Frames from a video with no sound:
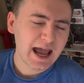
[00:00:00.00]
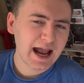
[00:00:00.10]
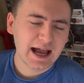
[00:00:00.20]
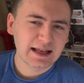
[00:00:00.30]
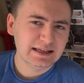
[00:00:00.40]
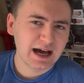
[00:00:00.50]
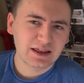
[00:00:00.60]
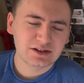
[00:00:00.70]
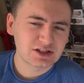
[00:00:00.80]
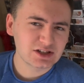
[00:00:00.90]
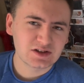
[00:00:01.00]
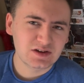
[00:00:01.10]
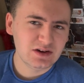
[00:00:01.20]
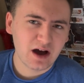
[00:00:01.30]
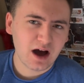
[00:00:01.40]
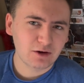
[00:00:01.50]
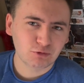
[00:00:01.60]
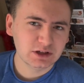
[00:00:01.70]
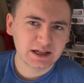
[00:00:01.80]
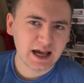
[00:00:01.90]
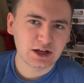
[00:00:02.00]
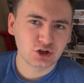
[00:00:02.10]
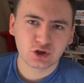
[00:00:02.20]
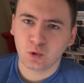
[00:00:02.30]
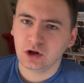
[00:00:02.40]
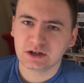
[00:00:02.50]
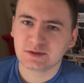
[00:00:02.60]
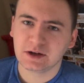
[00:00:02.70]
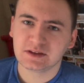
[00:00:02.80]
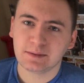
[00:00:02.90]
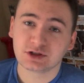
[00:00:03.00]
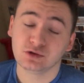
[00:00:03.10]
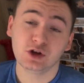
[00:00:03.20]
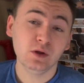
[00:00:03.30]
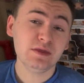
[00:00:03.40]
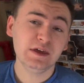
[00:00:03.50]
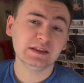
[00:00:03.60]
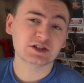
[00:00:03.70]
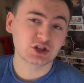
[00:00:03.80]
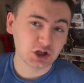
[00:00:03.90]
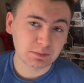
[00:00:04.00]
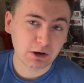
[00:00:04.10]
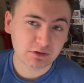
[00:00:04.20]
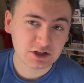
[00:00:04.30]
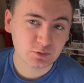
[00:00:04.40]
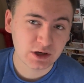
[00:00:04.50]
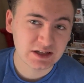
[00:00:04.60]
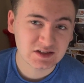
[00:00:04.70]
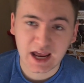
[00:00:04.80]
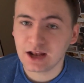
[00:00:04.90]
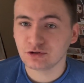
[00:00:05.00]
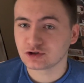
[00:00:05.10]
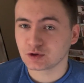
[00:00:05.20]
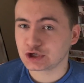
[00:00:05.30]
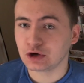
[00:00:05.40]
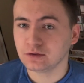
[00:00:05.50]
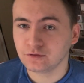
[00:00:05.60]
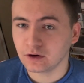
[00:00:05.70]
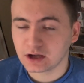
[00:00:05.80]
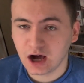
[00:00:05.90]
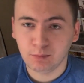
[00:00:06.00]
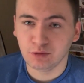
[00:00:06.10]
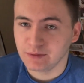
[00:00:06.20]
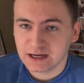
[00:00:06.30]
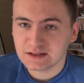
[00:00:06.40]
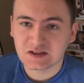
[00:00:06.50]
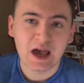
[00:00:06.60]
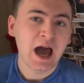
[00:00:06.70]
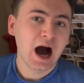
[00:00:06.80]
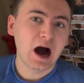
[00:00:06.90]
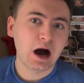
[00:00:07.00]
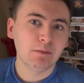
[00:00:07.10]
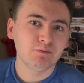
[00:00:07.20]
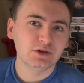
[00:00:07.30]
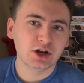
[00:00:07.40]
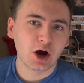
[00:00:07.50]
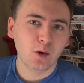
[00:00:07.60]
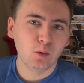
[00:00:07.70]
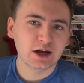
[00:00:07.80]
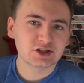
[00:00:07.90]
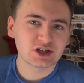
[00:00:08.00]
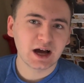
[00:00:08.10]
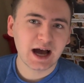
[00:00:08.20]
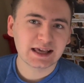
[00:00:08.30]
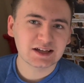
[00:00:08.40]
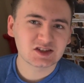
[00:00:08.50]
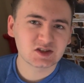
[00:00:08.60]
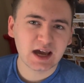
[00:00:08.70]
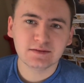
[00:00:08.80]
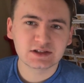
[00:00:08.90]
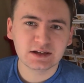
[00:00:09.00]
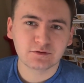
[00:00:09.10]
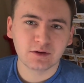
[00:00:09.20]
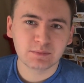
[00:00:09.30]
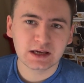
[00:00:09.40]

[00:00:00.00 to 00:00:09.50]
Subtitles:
And yeah, there's just not really any good qualities about the episode. The only thing that's good about this one is Daniel's return for a couple minutes, you know, which I guess saves it from